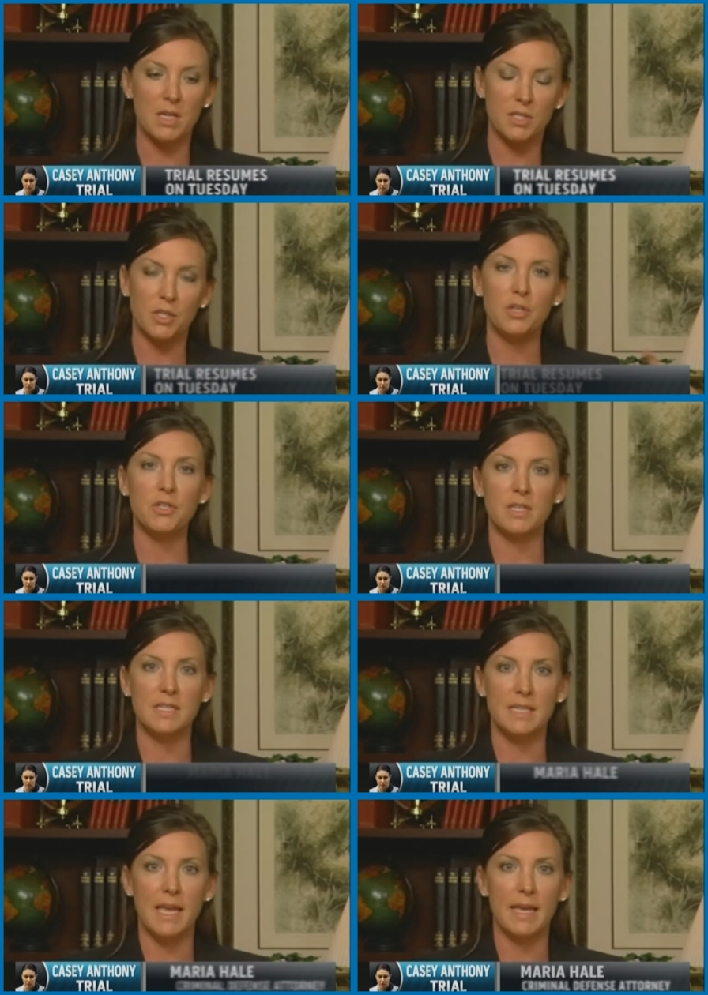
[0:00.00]
prosecution
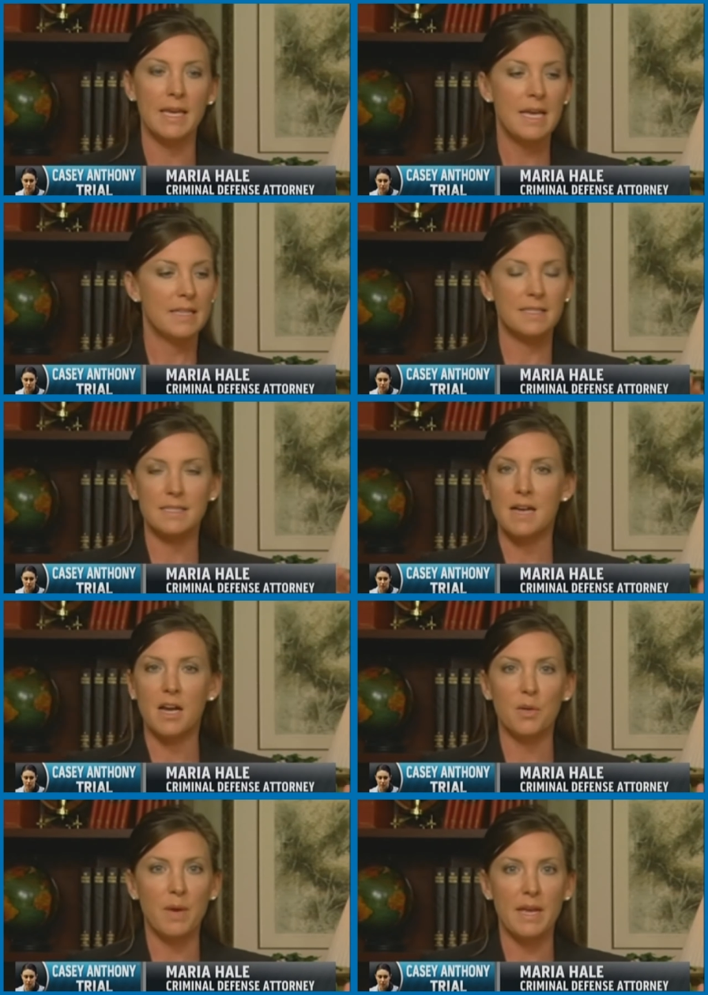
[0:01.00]
is saying this is
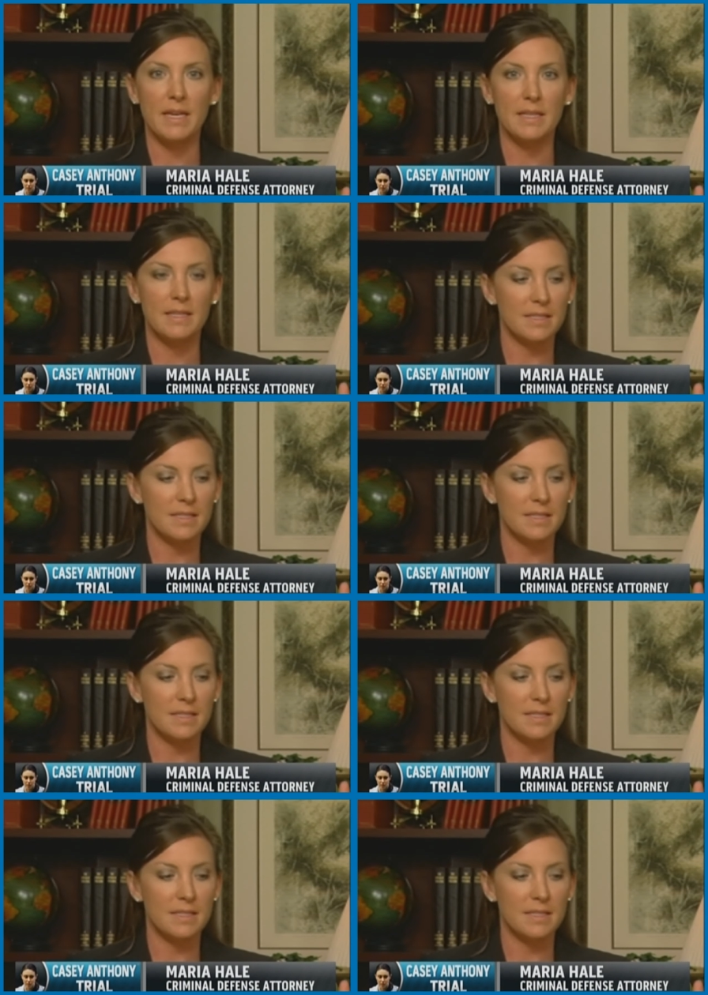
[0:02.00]
not a way,